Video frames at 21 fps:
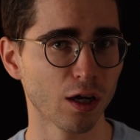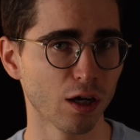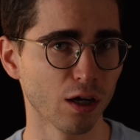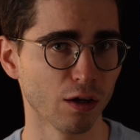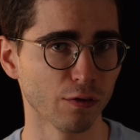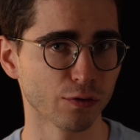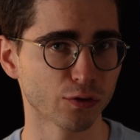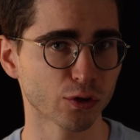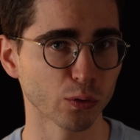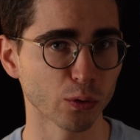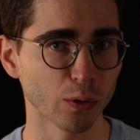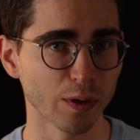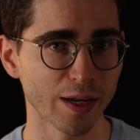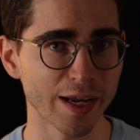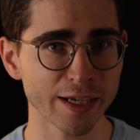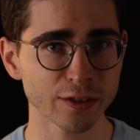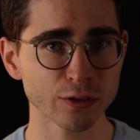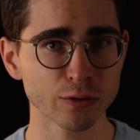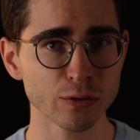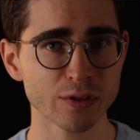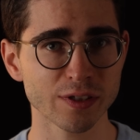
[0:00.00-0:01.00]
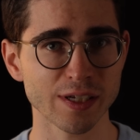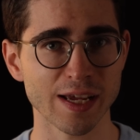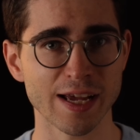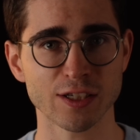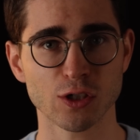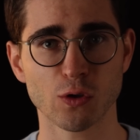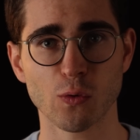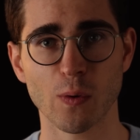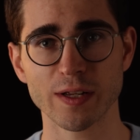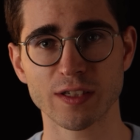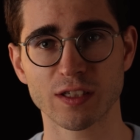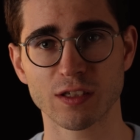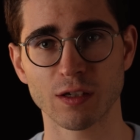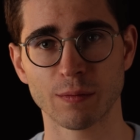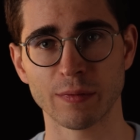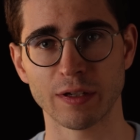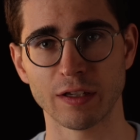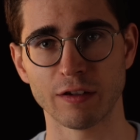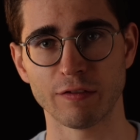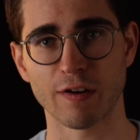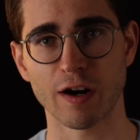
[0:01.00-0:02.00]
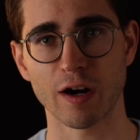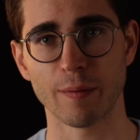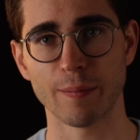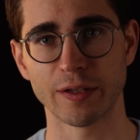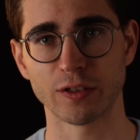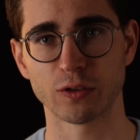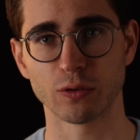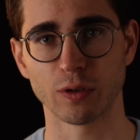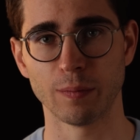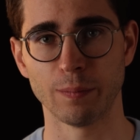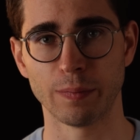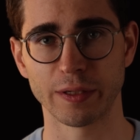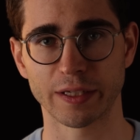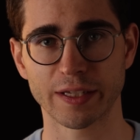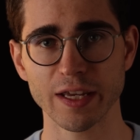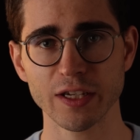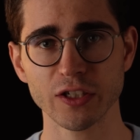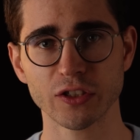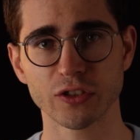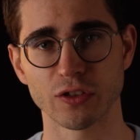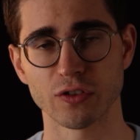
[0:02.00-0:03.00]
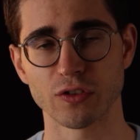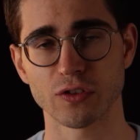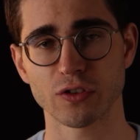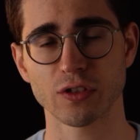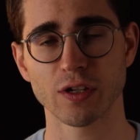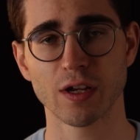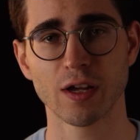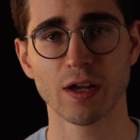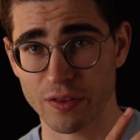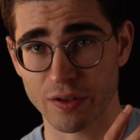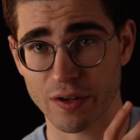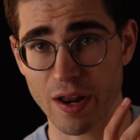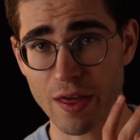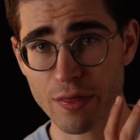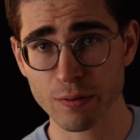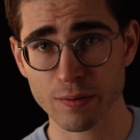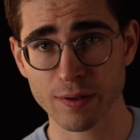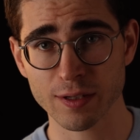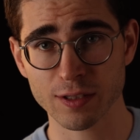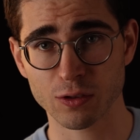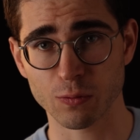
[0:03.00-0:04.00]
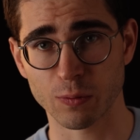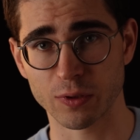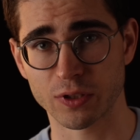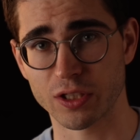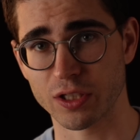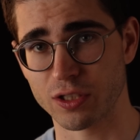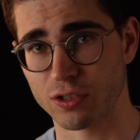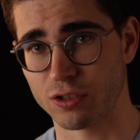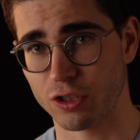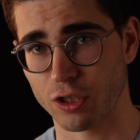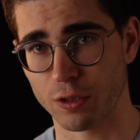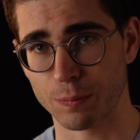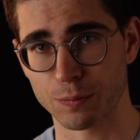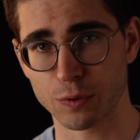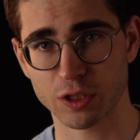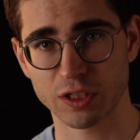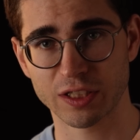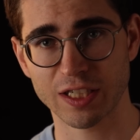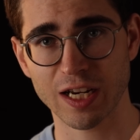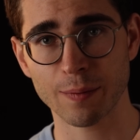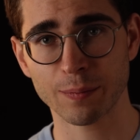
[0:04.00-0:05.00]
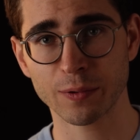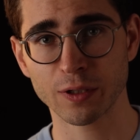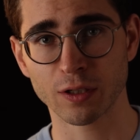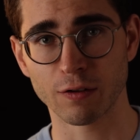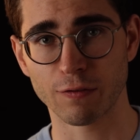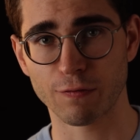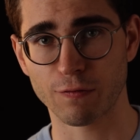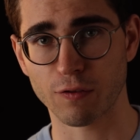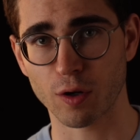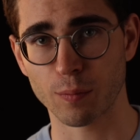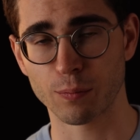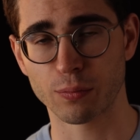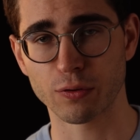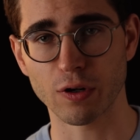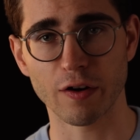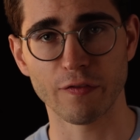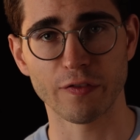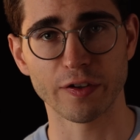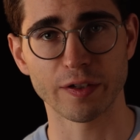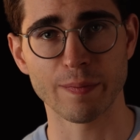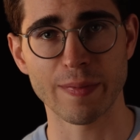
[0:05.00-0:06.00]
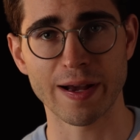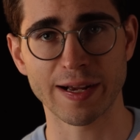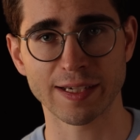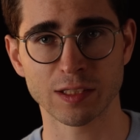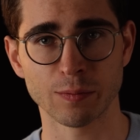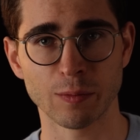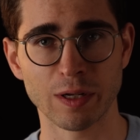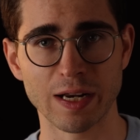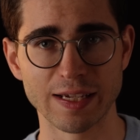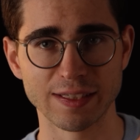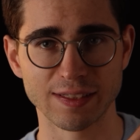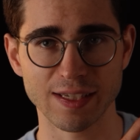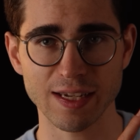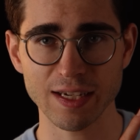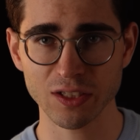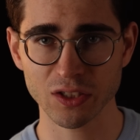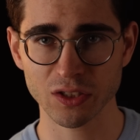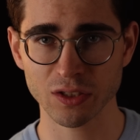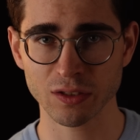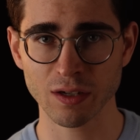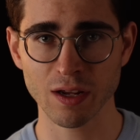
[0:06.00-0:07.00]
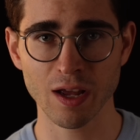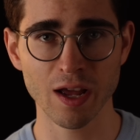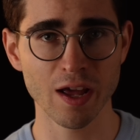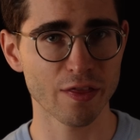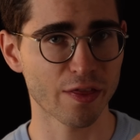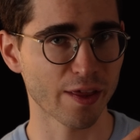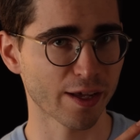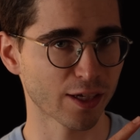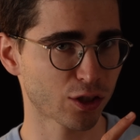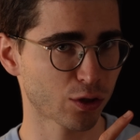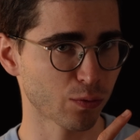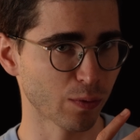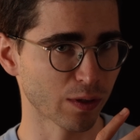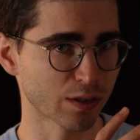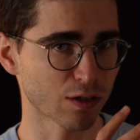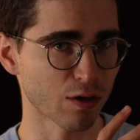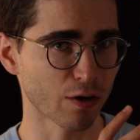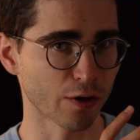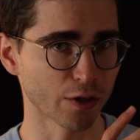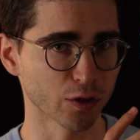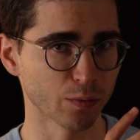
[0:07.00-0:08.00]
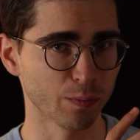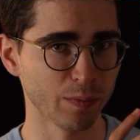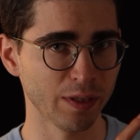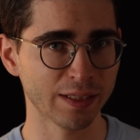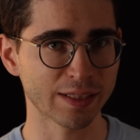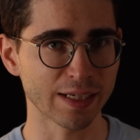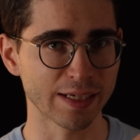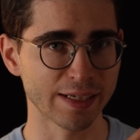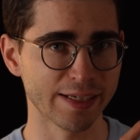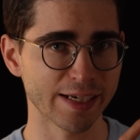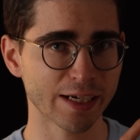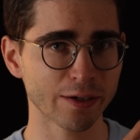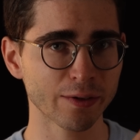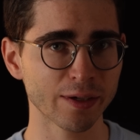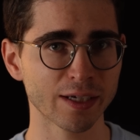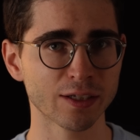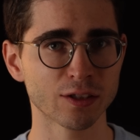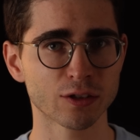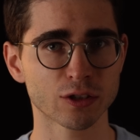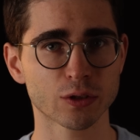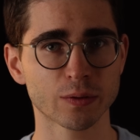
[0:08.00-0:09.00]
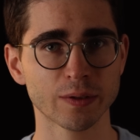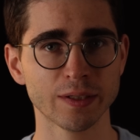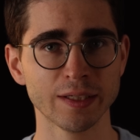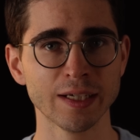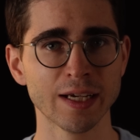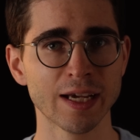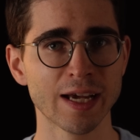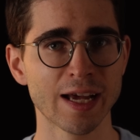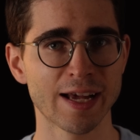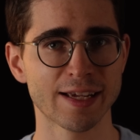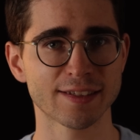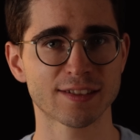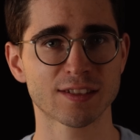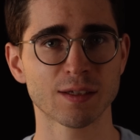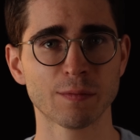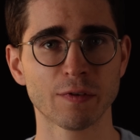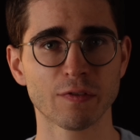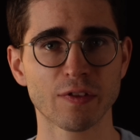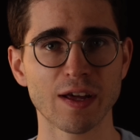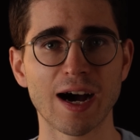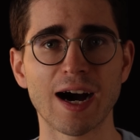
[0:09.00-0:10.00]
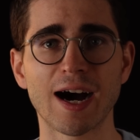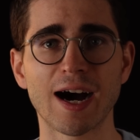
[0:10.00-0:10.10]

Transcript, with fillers: of total land use, has quite some environmental implications. The Netherlands, which is Europe's champion of farm profit maximization, thanks to its large meat and dairy industry, has some of the